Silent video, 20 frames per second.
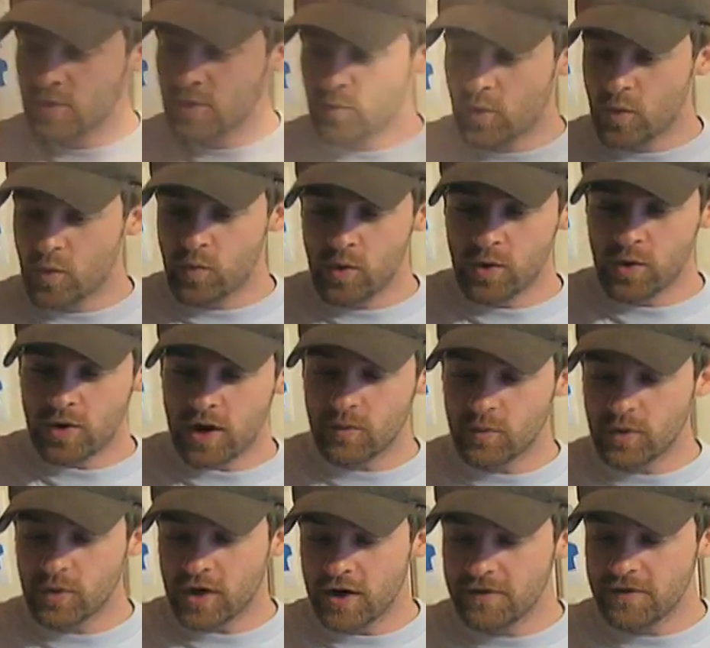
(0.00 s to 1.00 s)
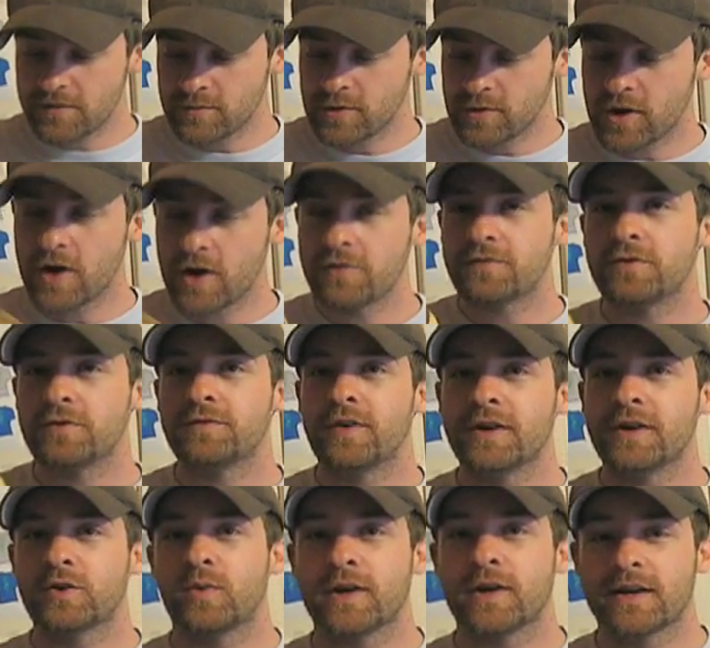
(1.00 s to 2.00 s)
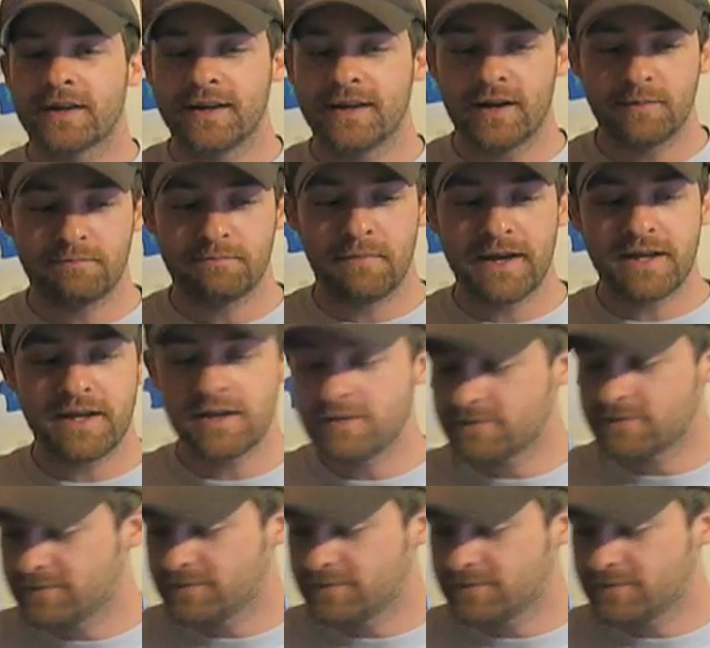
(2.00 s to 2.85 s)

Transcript: We'll go through very quickly. You know, making